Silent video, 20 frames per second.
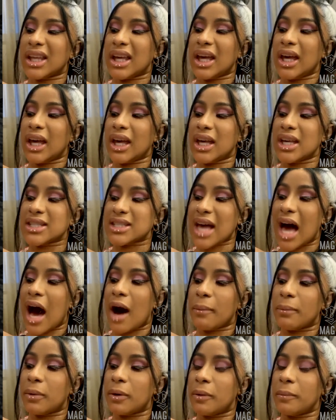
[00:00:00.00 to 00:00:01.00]
did his
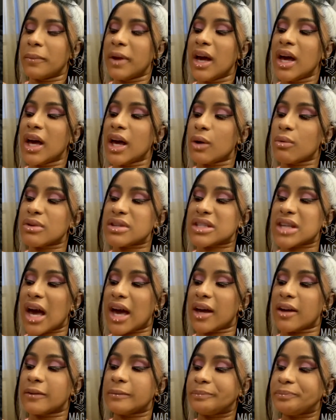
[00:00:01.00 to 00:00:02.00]
album, he was
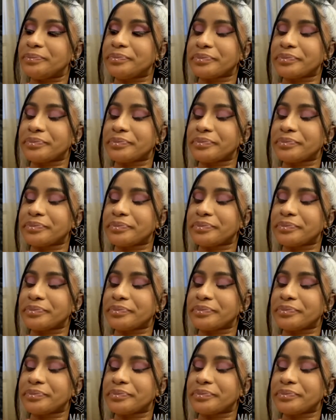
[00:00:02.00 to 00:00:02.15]
like,